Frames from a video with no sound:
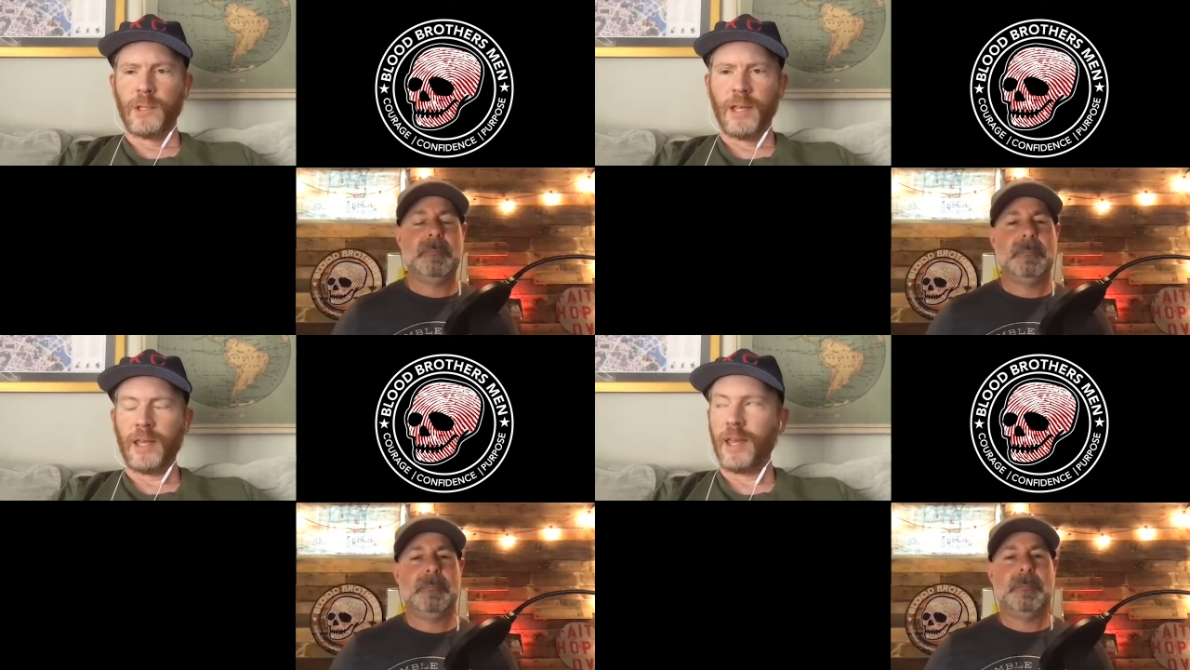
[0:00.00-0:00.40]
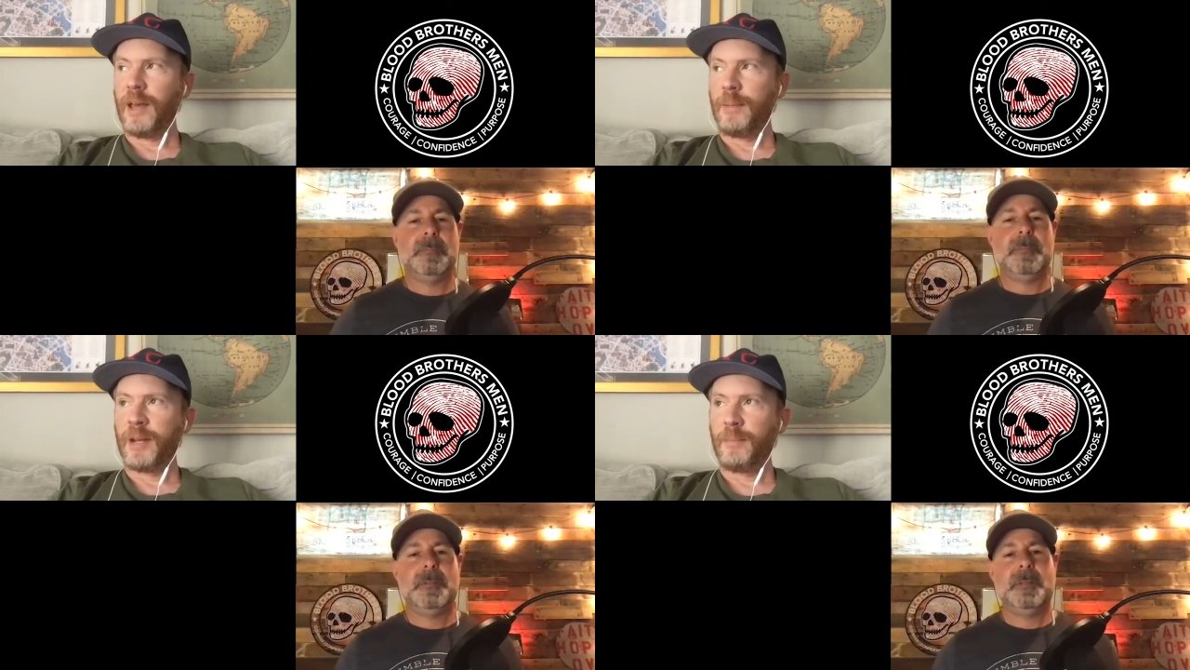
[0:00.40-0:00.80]
Speaker 1: yeah
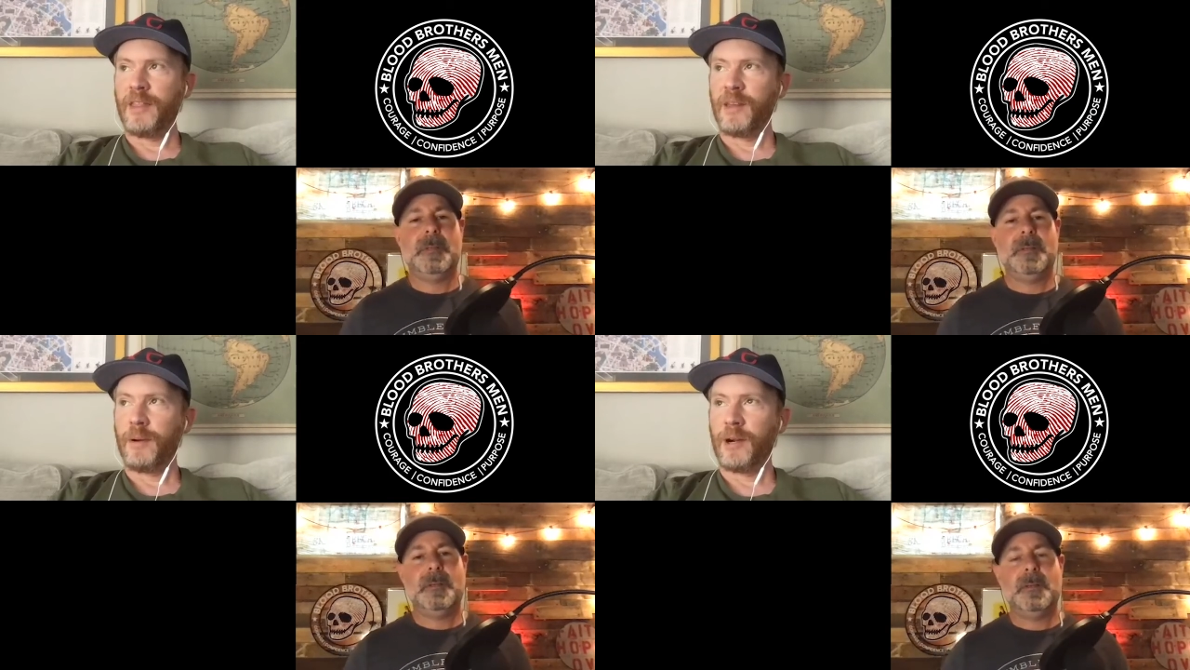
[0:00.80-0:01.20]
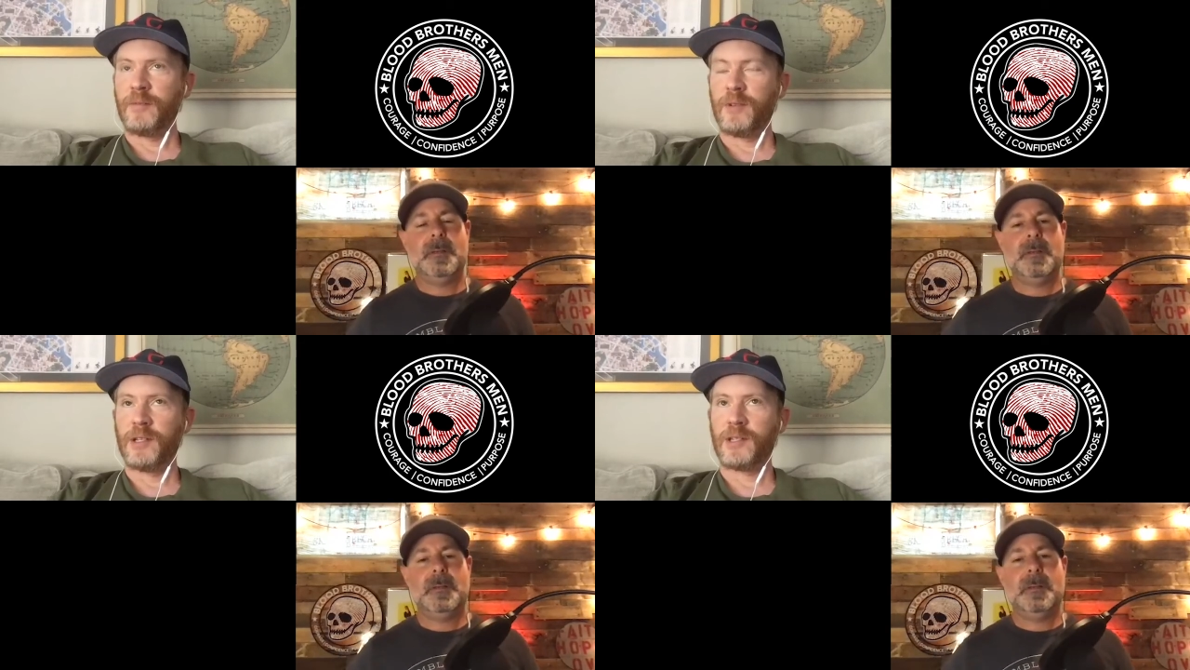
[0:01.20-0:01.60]
i mean i think part
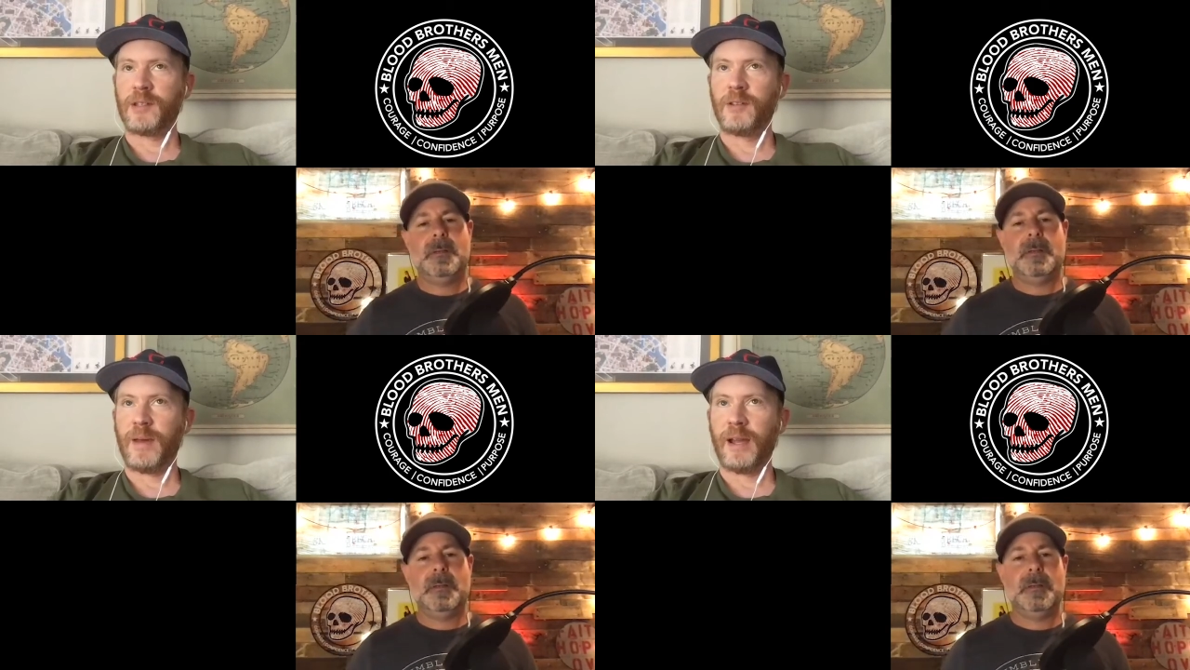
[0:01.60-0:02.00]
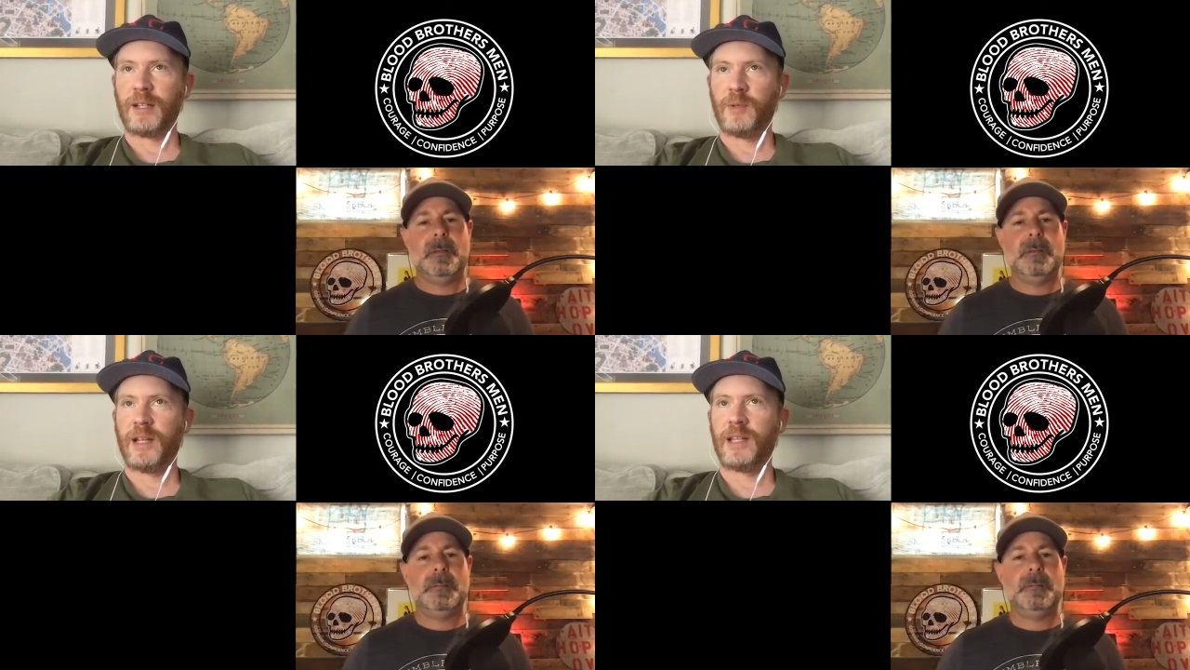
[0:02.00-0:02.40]
of it just goes back
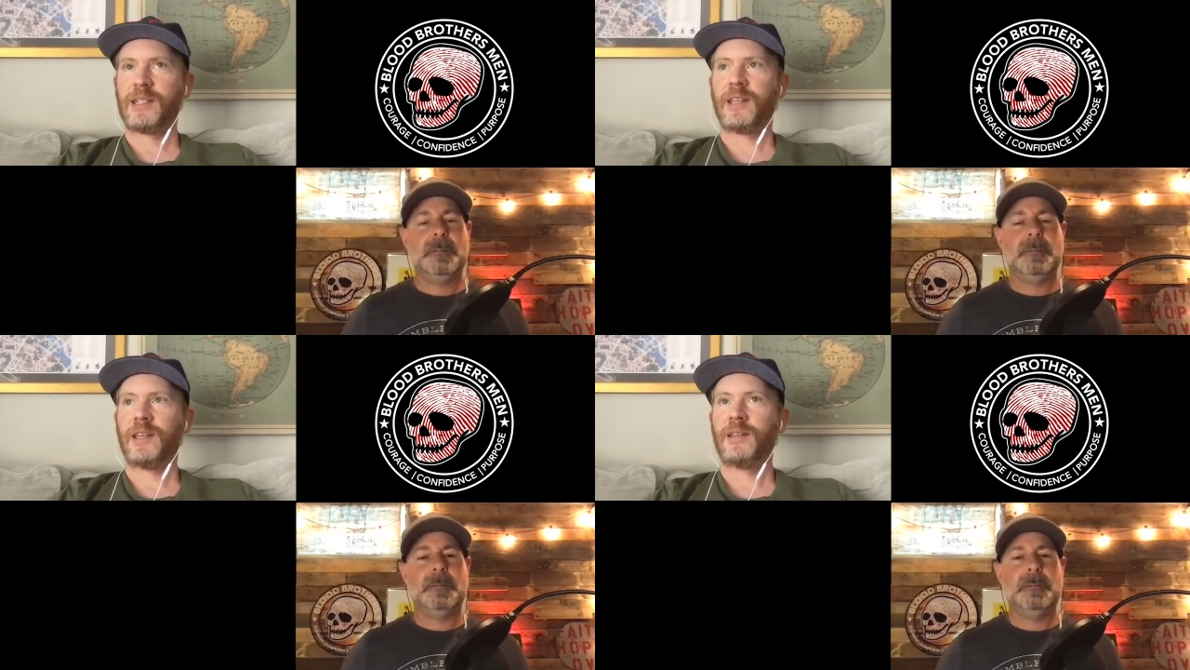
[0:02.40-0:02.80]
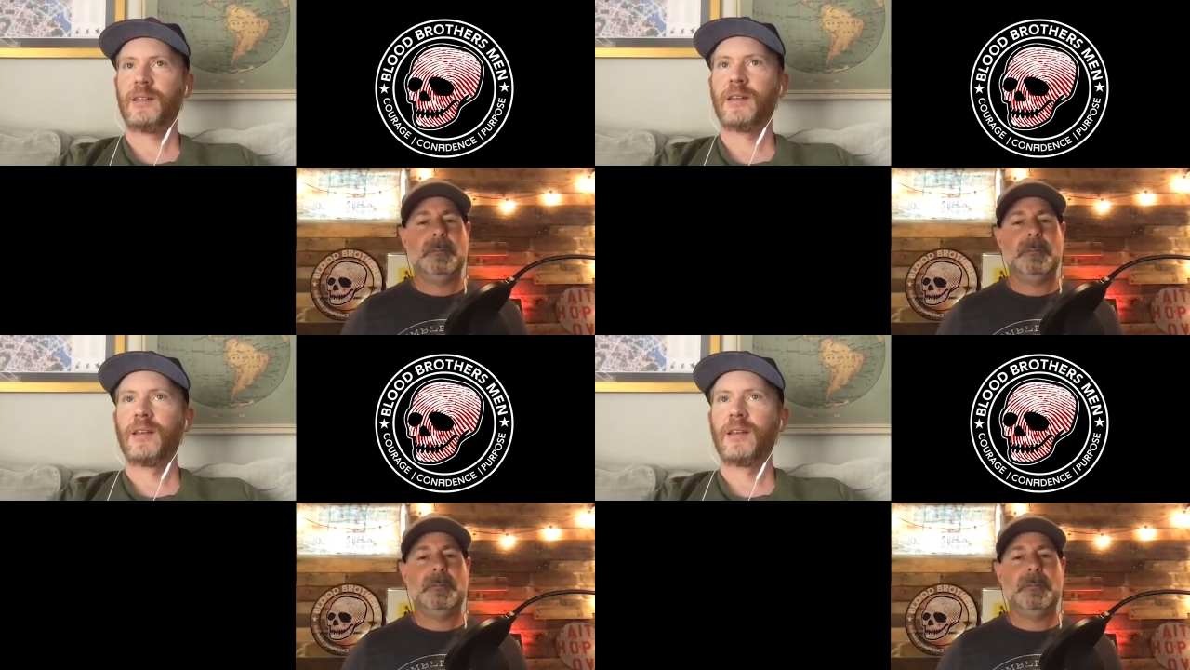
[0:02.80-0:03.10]
to what i said